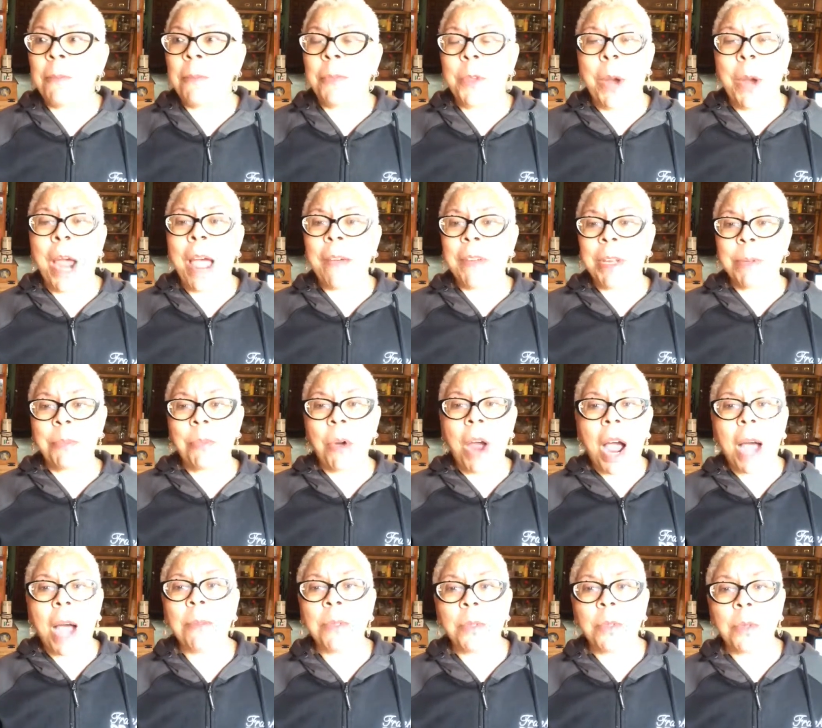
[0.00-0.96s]
they're having
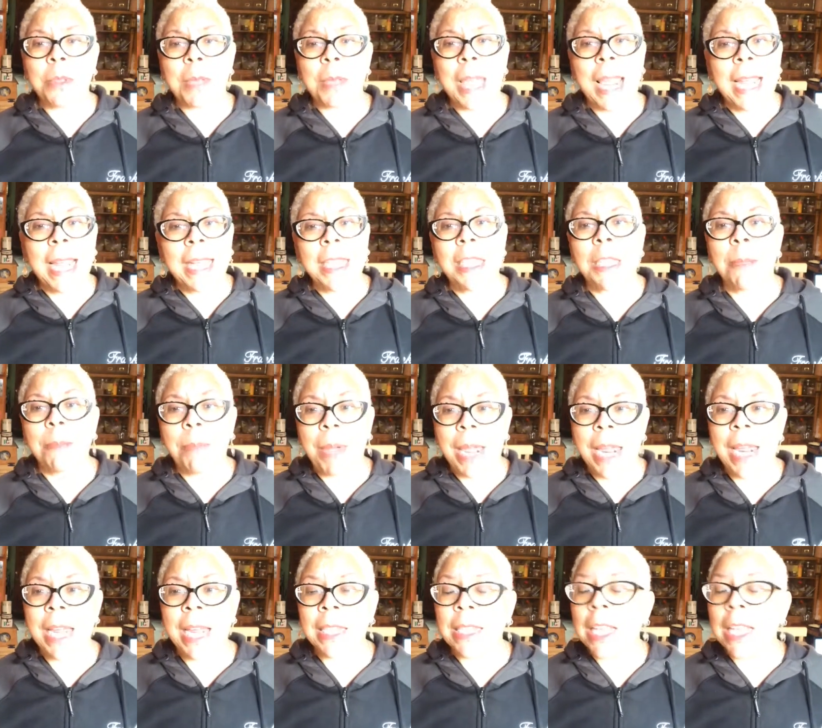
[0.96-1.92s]
problems with aches and
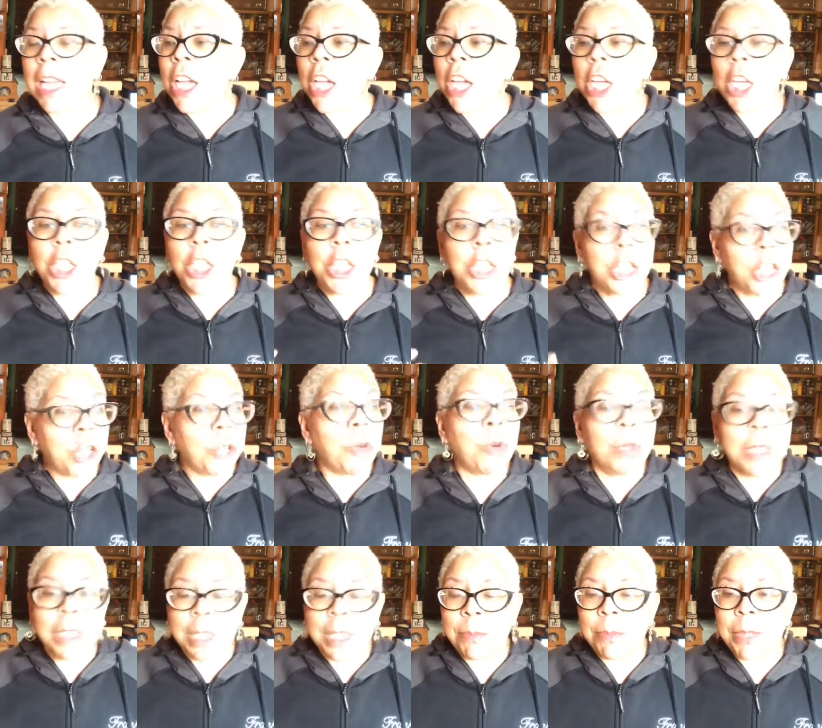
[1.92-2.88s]
pains,
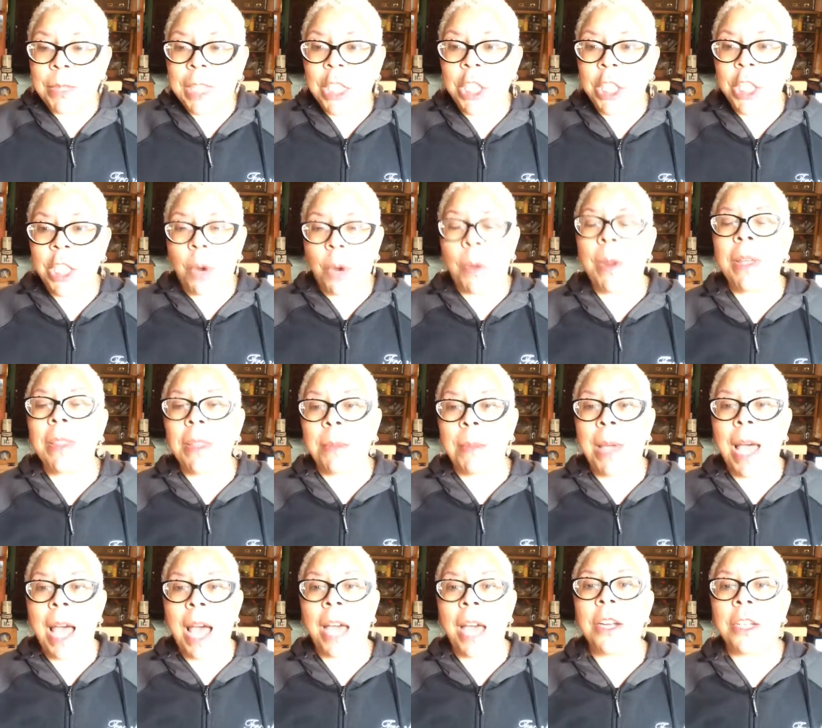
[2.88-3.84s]
you simply showing them
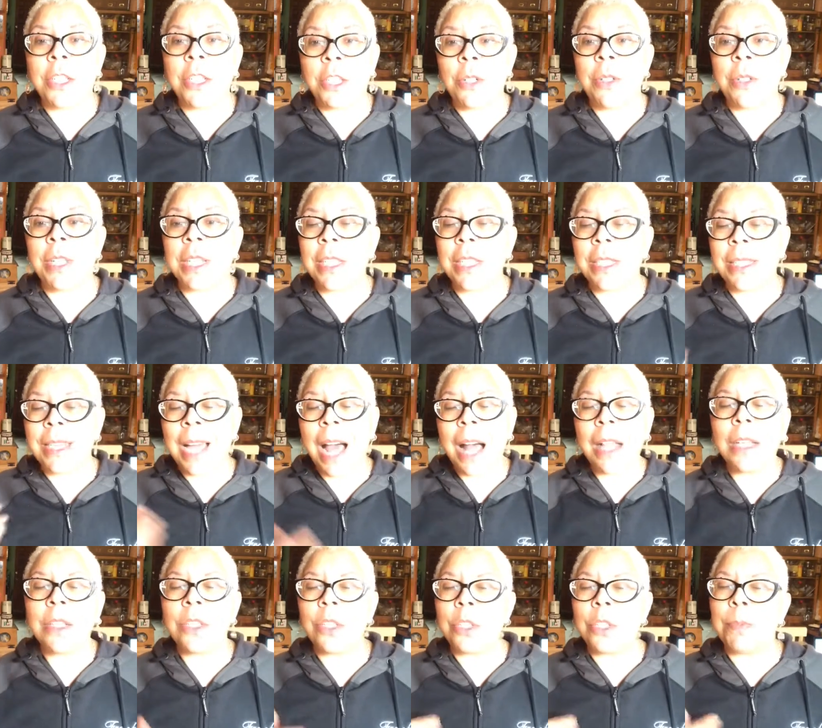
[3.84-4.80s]
how to do this.
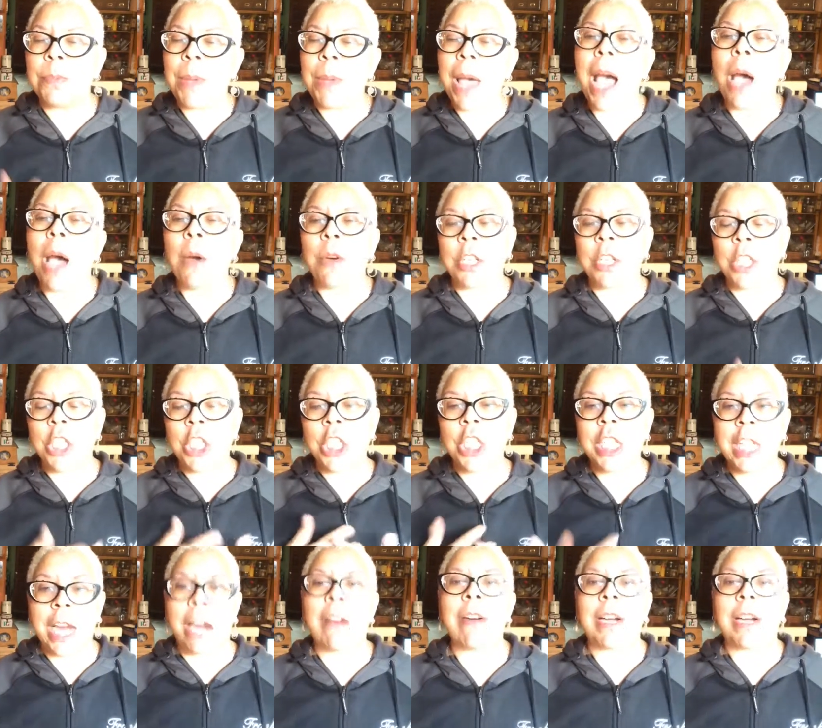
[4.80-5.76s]
Knowledge is power.
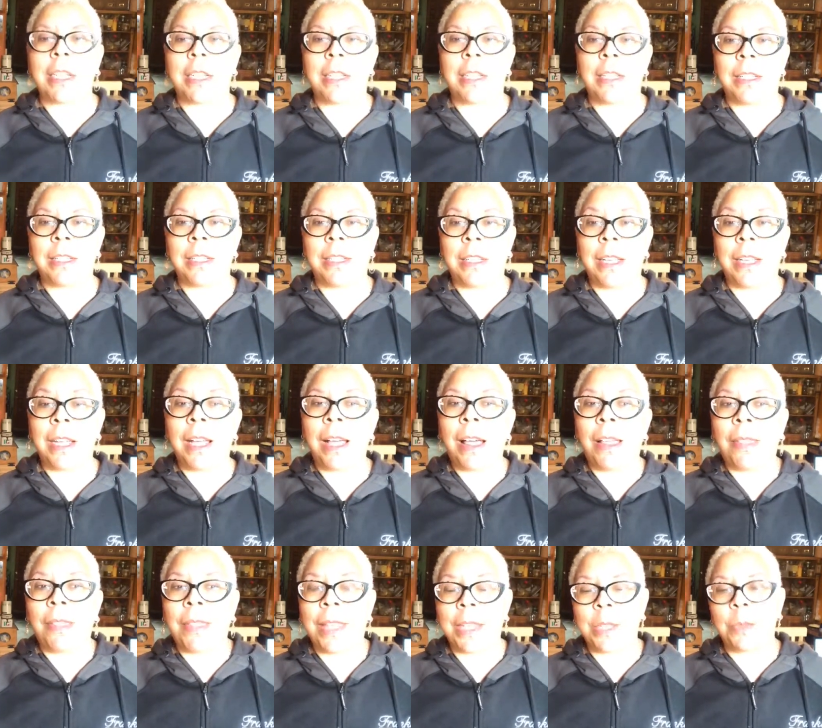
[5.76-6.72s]
Share it.
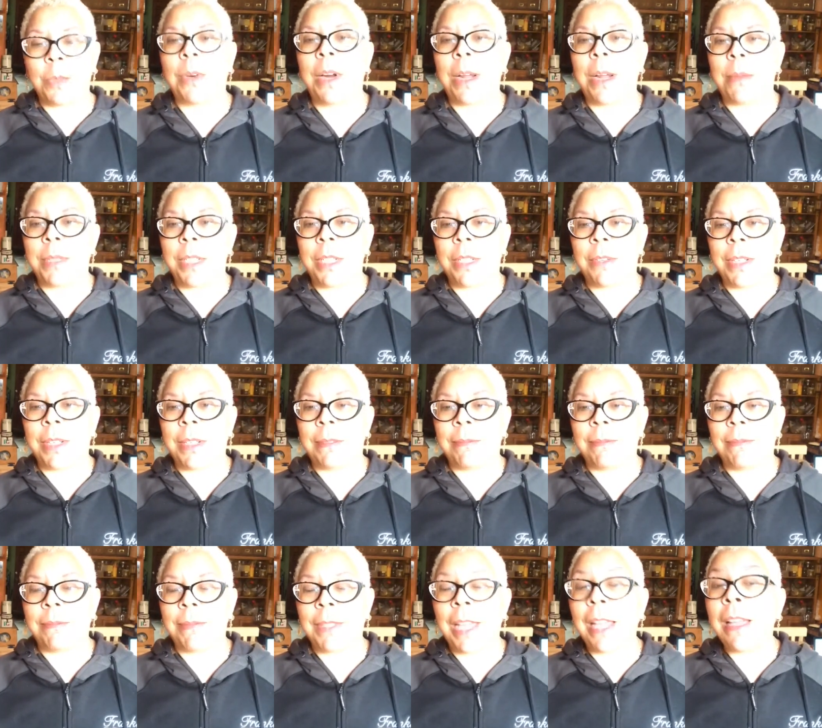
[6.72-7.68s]
That's what I'm doing.
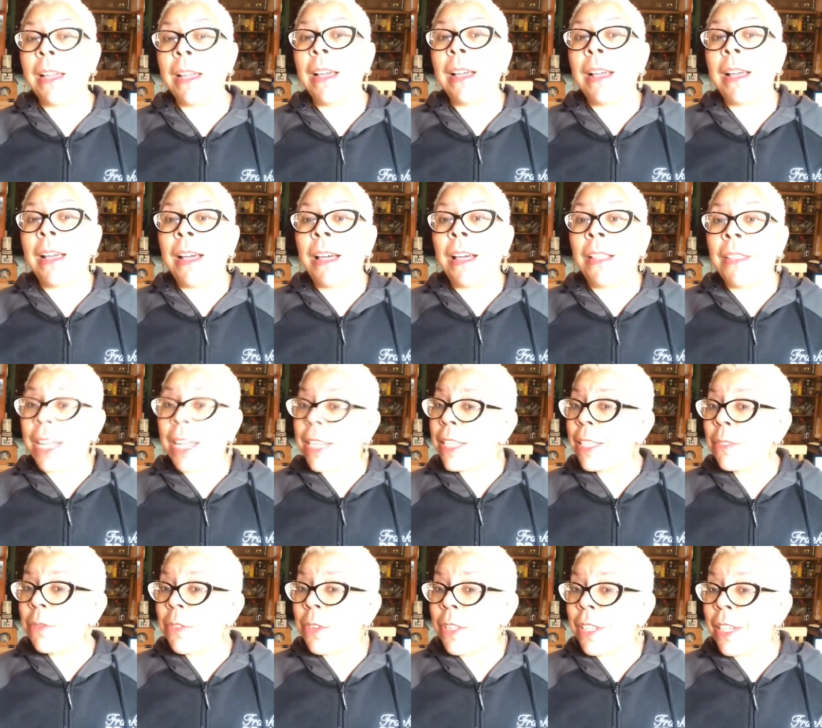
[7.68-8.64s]

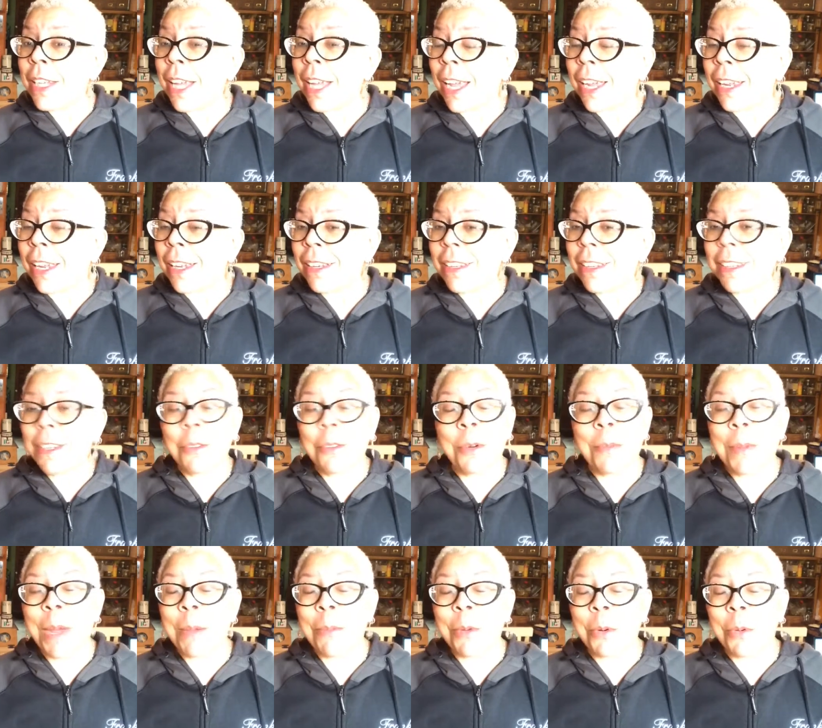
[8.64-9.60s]
That's it for the day.
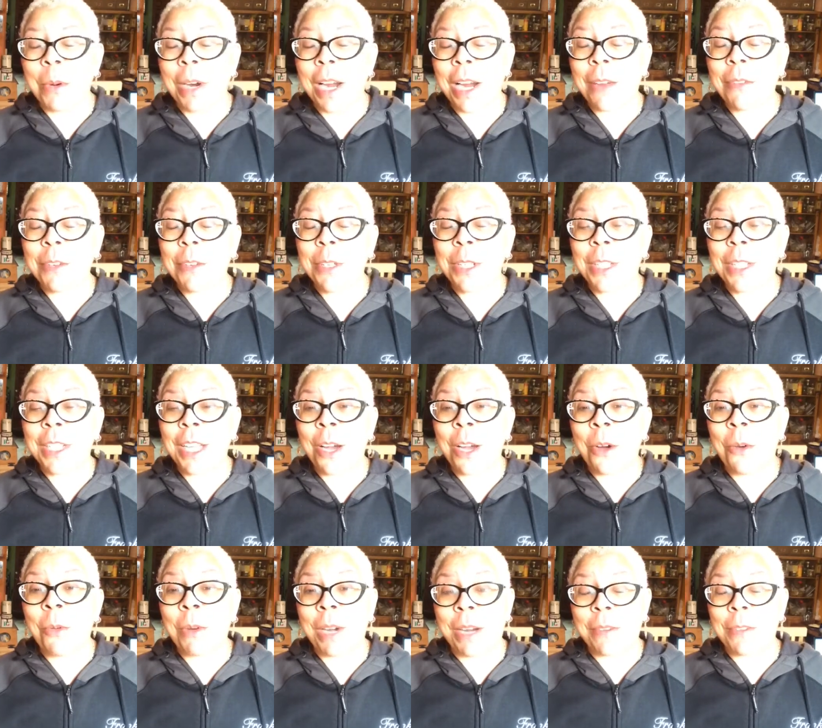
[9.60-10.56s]
Remember, wherever you
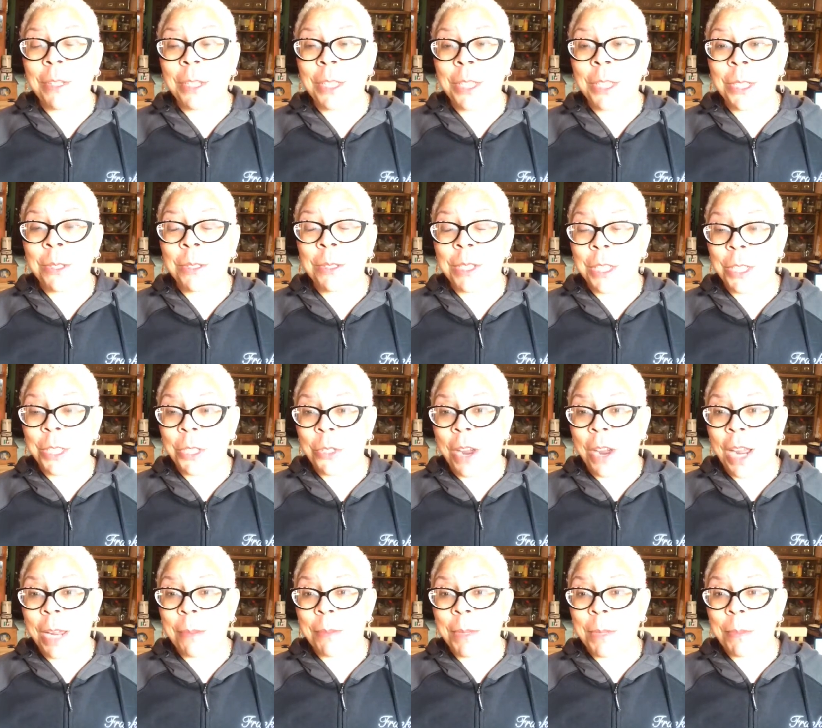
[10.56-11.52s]
go, whatever you do, just
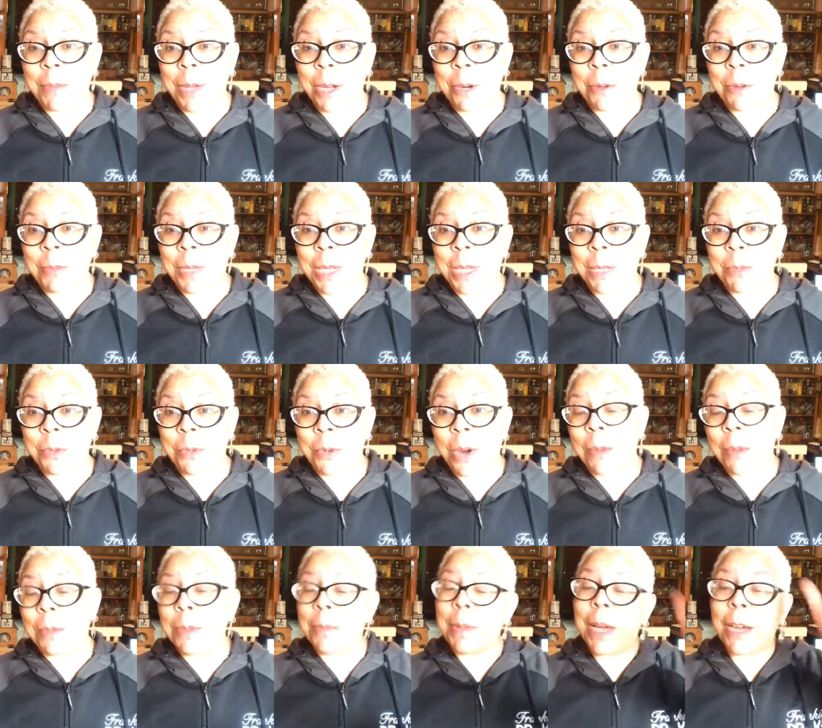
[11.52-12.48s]
try and be better people.
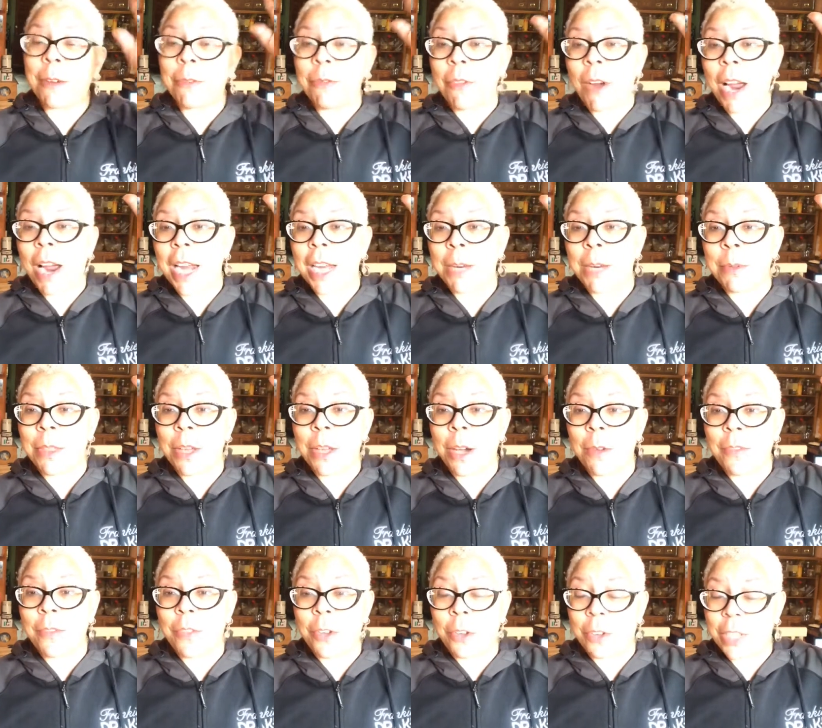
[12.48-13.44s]
I'll be back Friday with
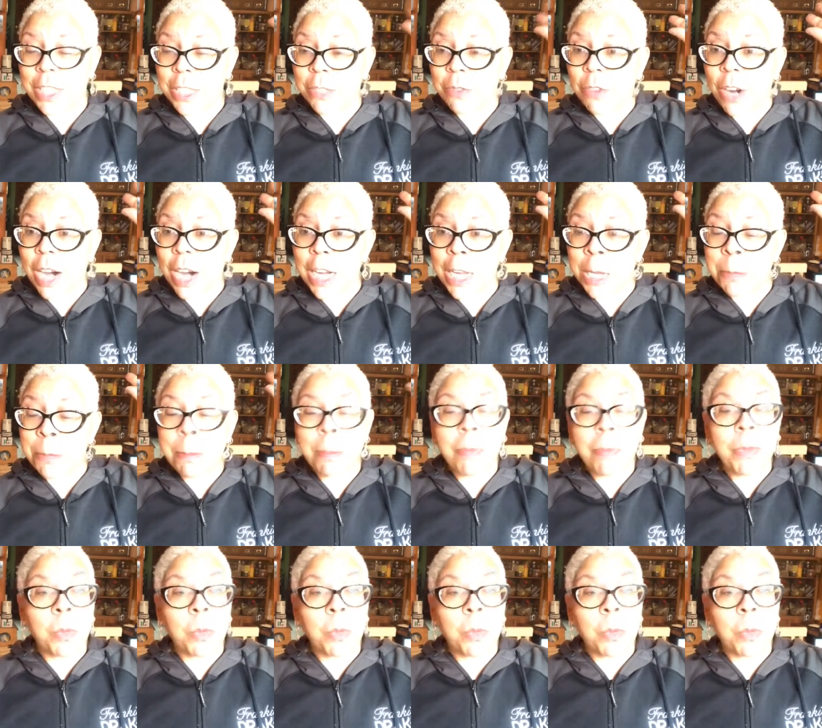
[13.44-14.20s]
Health Focus Friday.